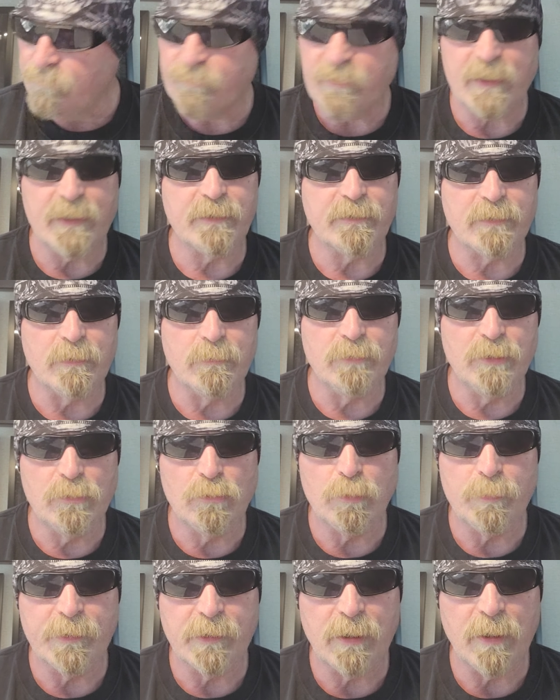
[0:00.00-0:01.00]
to fight them, you
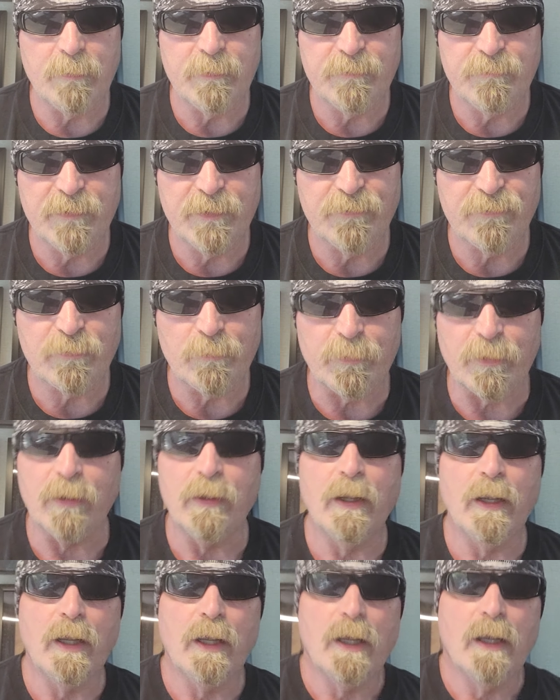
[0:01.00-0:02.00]
will become invincible.
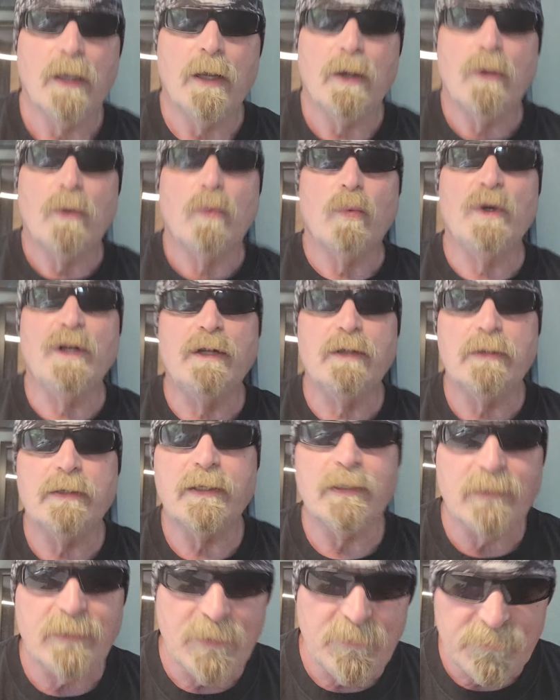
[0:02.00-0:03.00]
We look
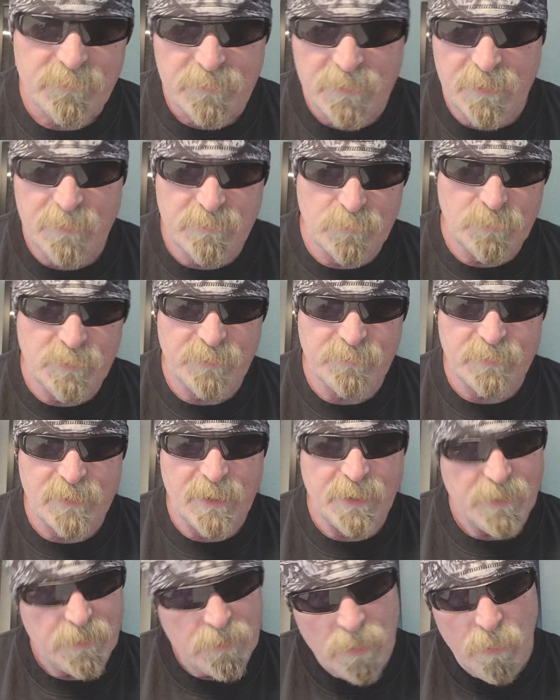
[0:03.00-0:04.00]
at these things and we say,
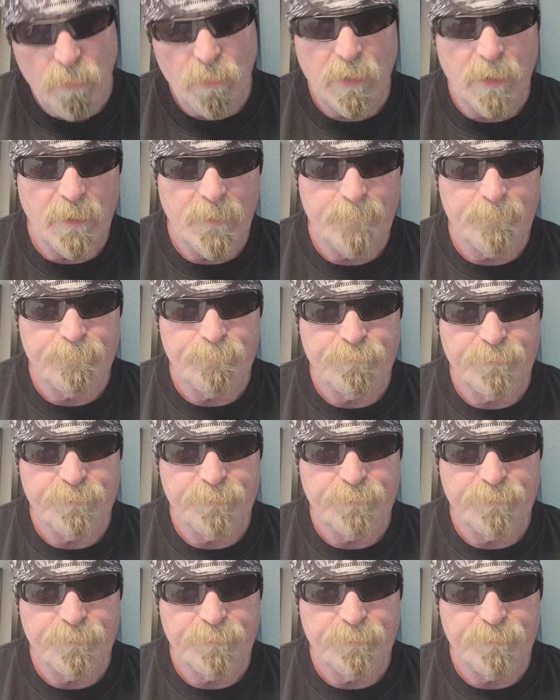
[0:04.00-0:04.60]
you know what?